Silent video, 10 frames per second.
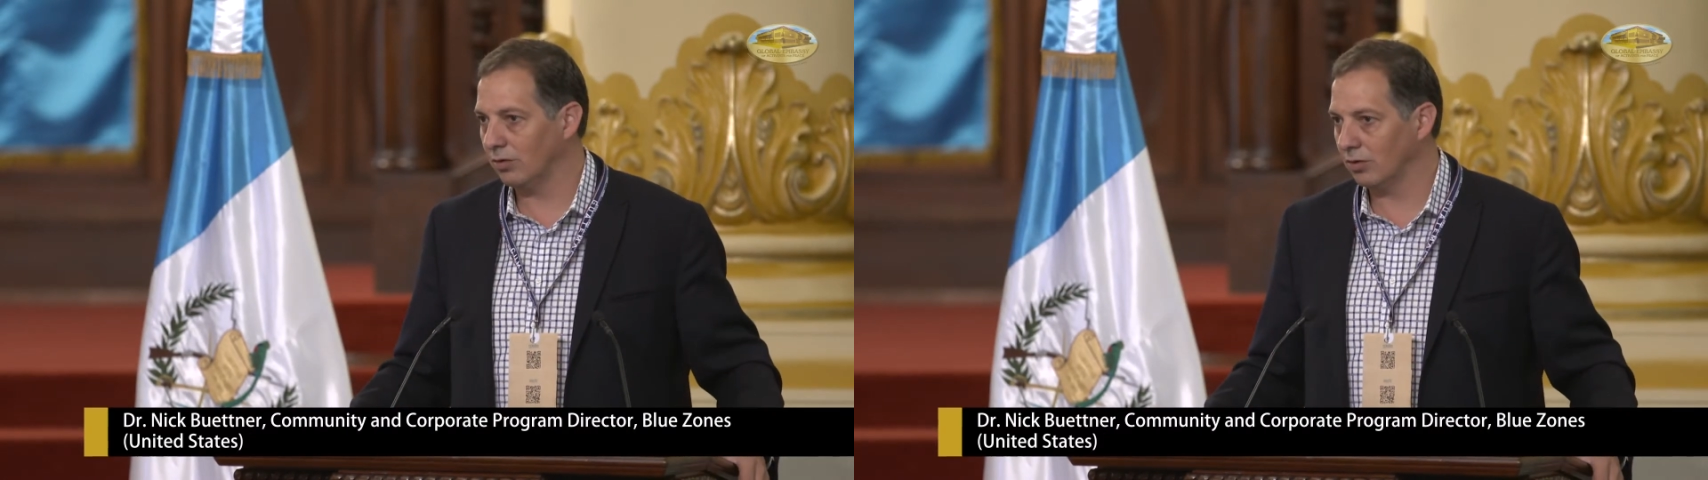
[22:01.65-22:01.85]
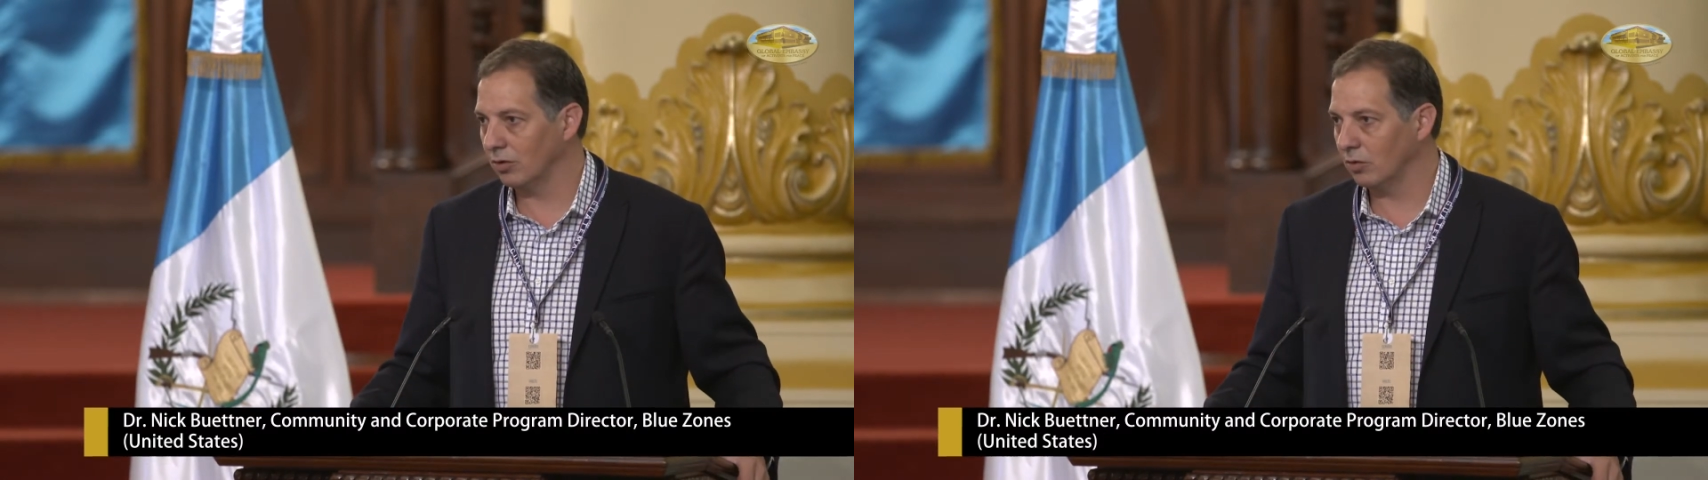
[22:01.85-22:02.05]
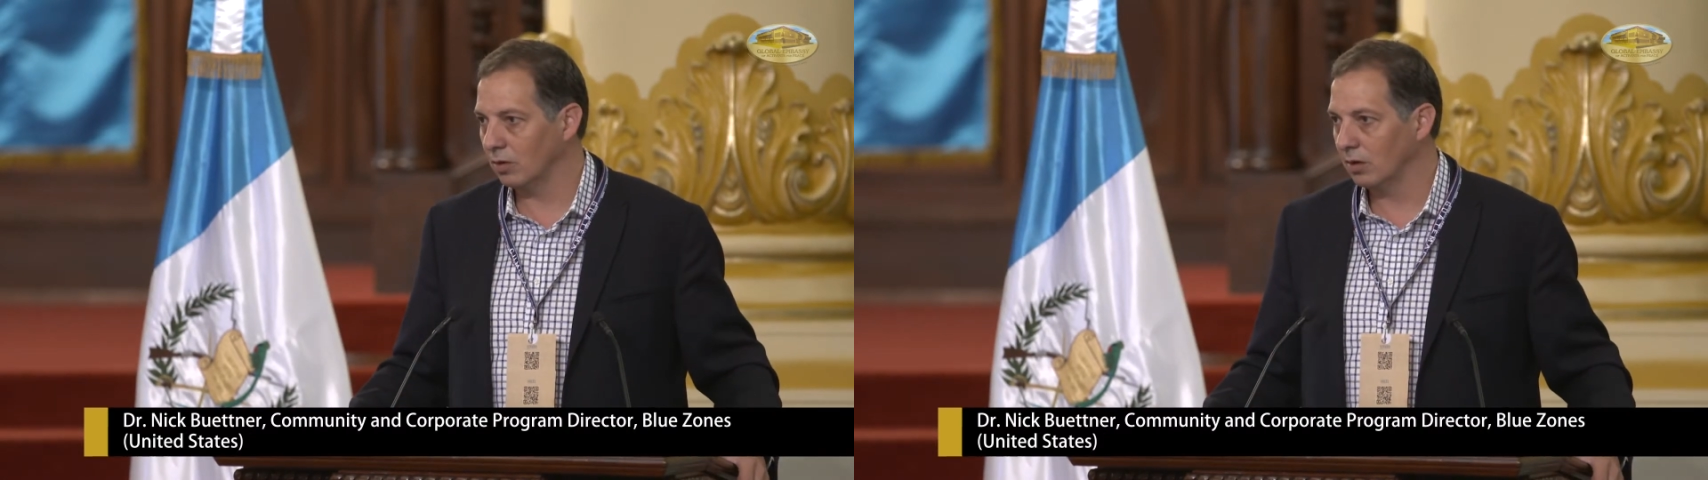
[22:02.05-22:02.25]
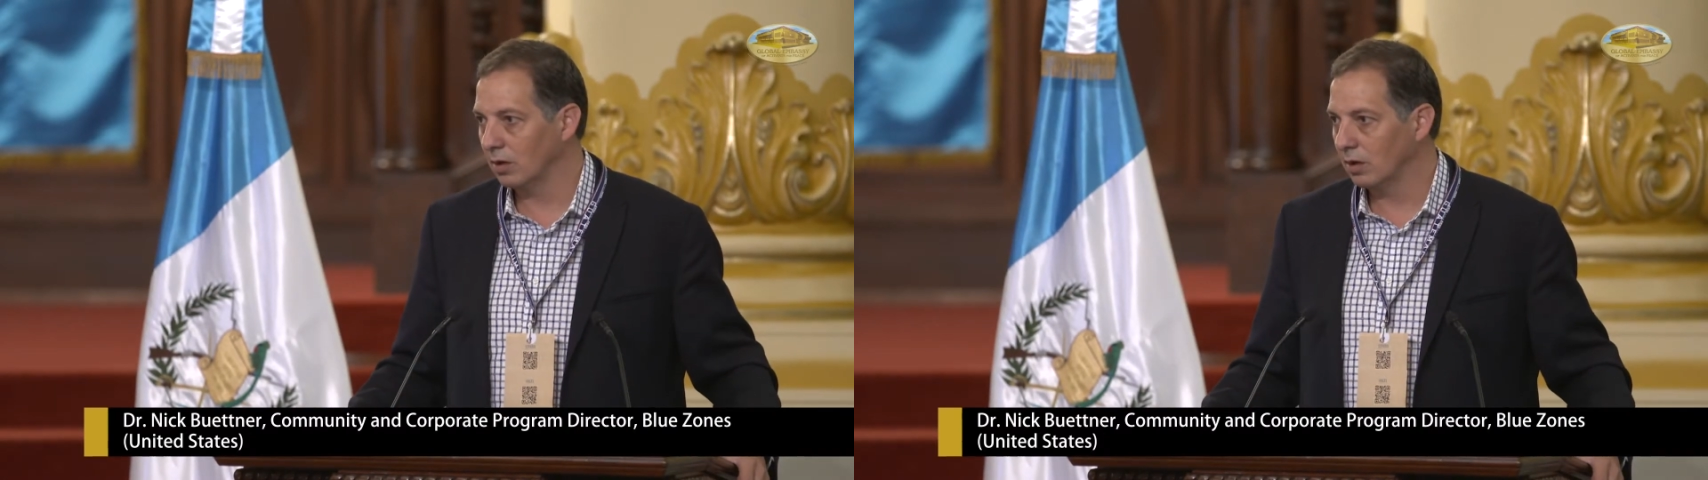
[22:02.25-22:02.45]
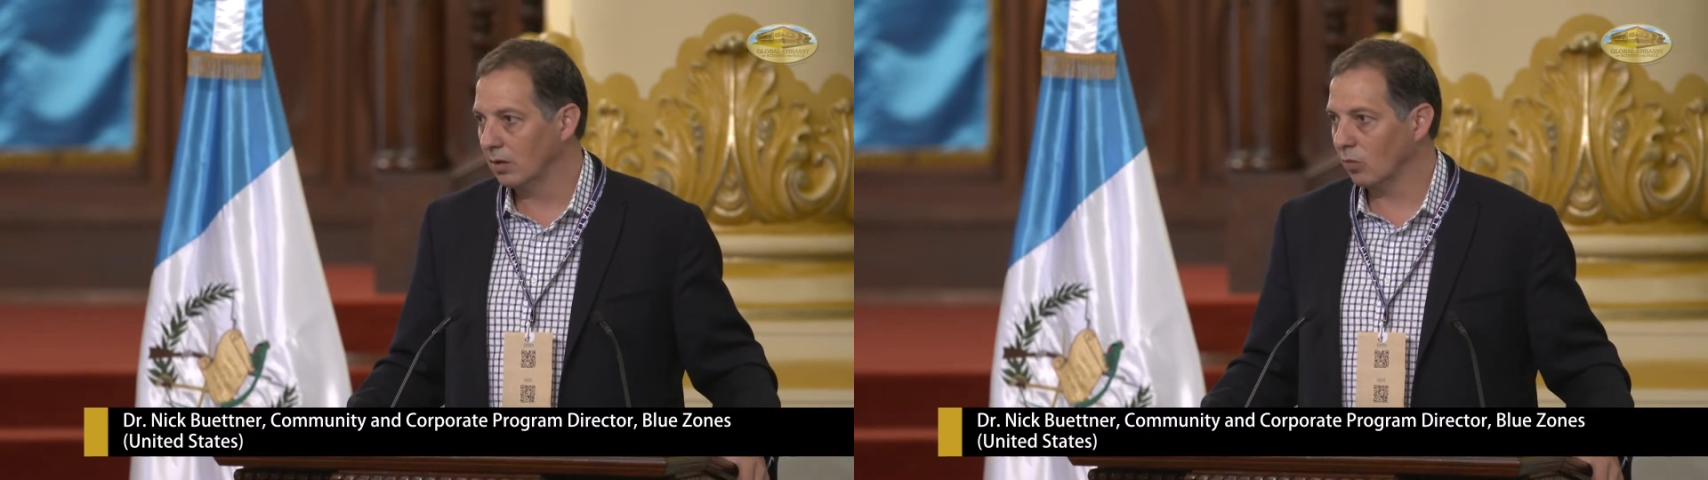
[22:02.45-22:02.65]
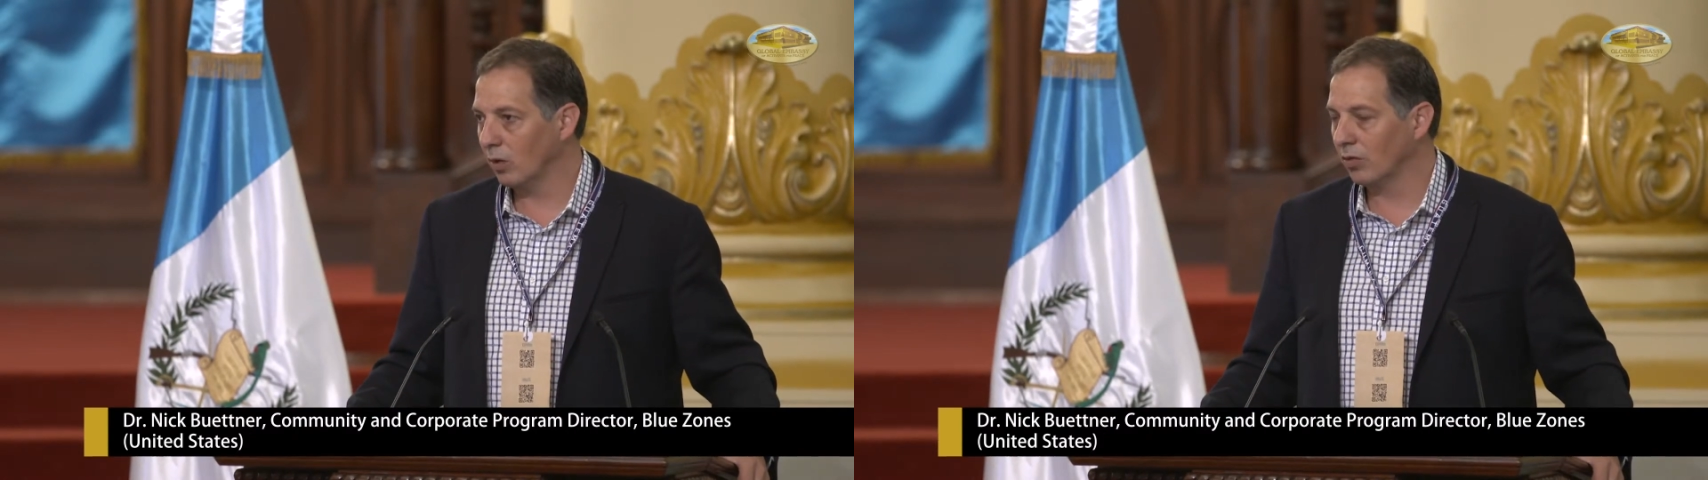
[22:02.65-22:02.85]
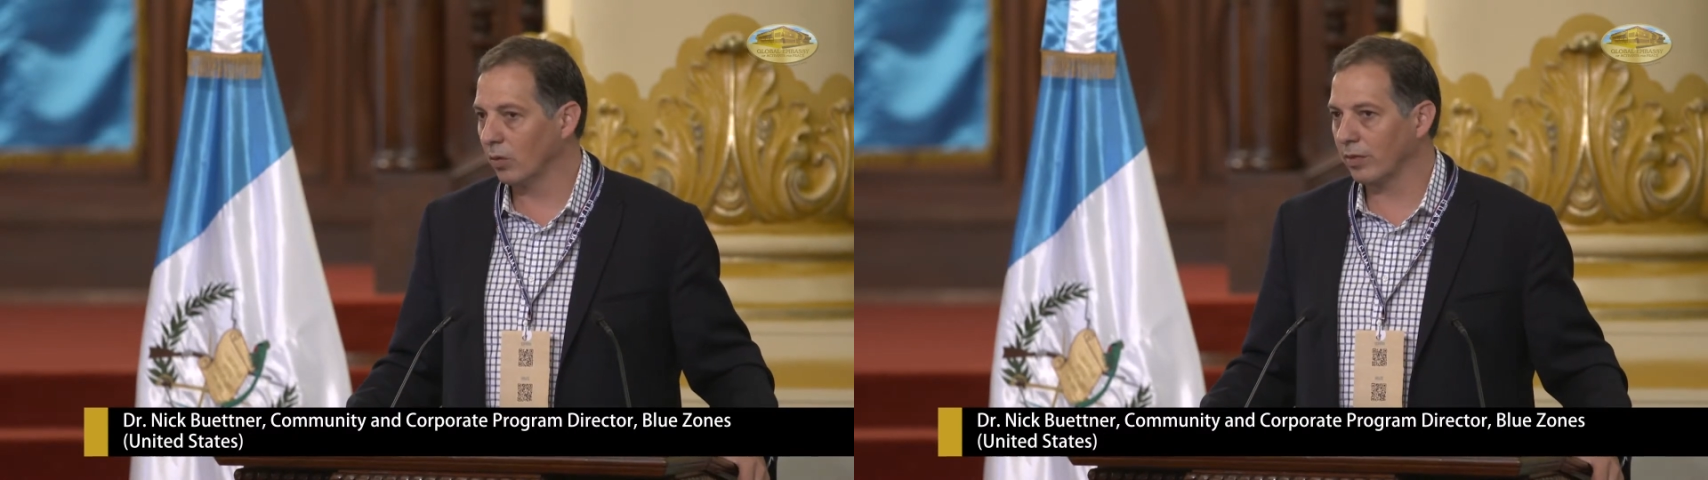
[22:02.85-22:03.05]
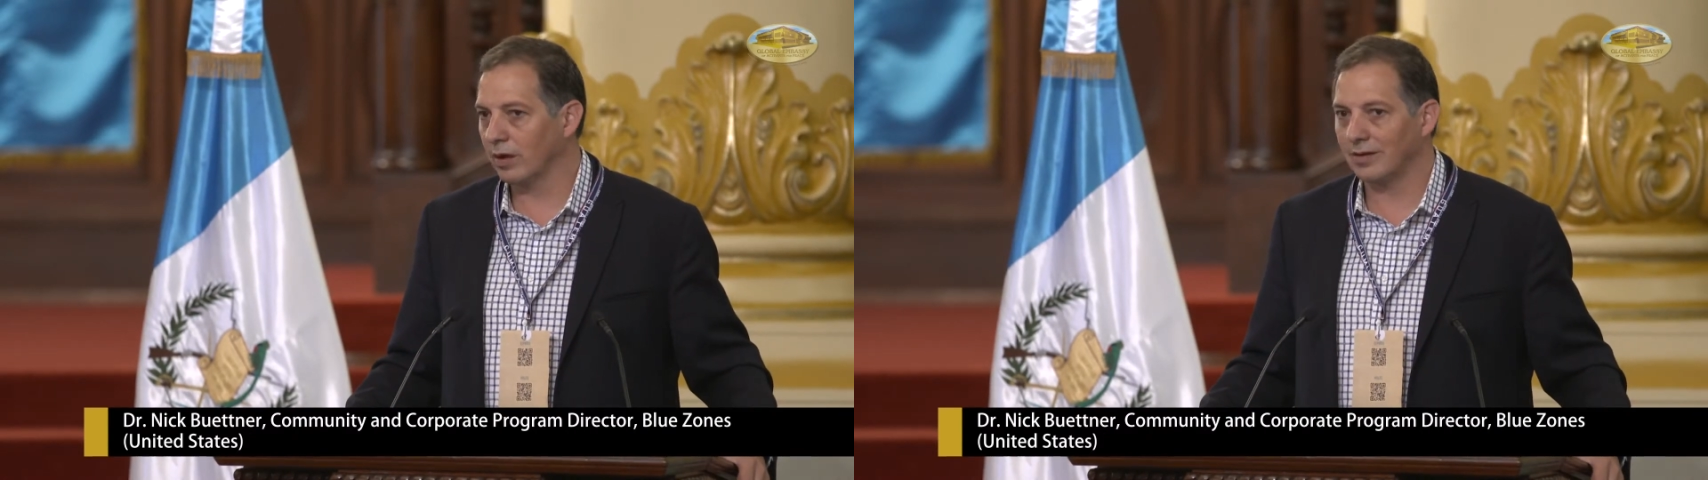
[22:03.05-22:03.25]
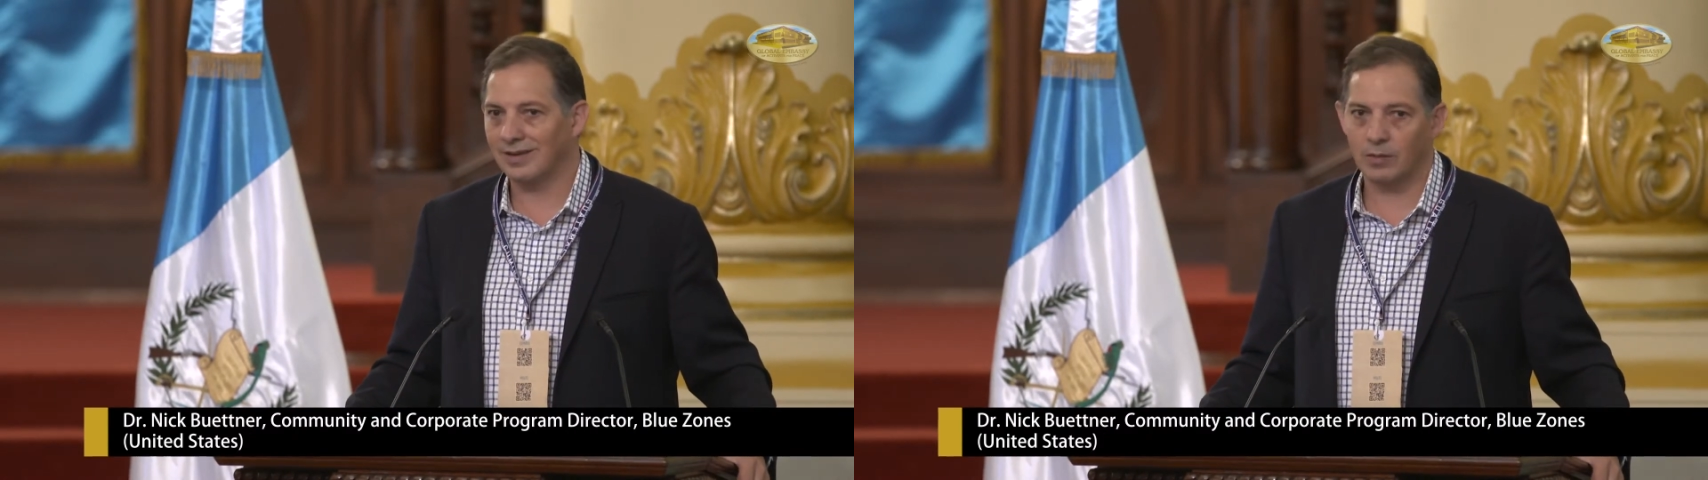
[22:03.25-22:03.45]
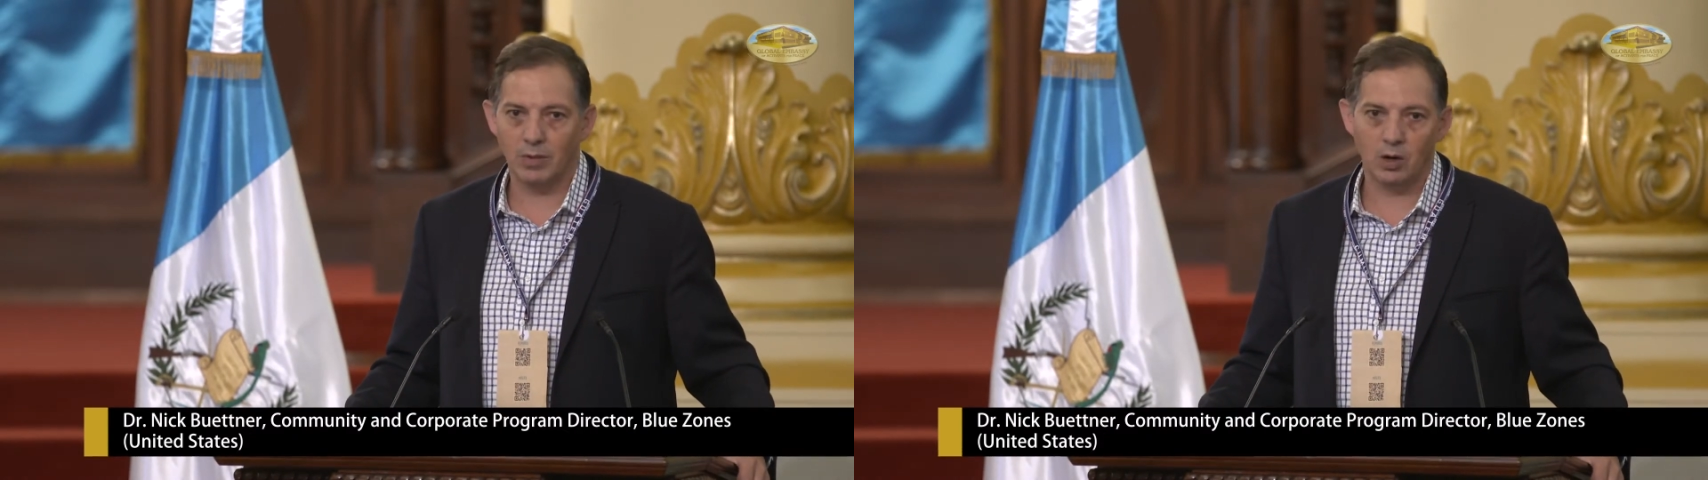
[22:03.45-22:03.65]
do is within a
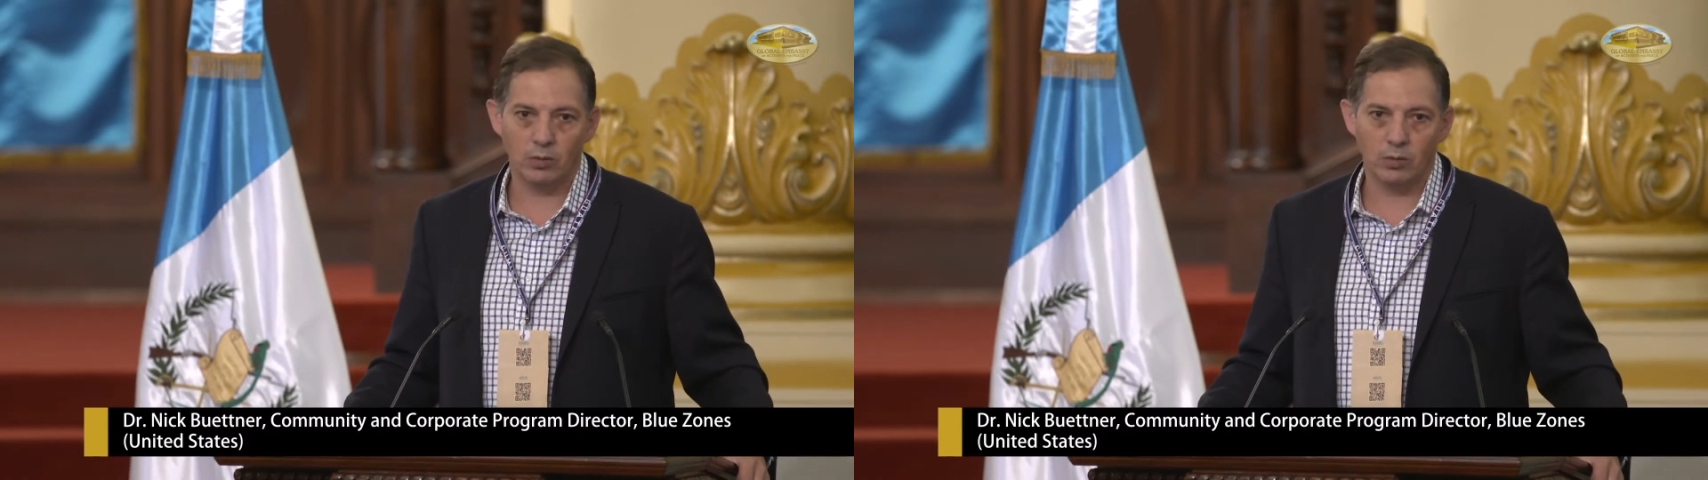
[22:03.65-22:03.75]
10-mile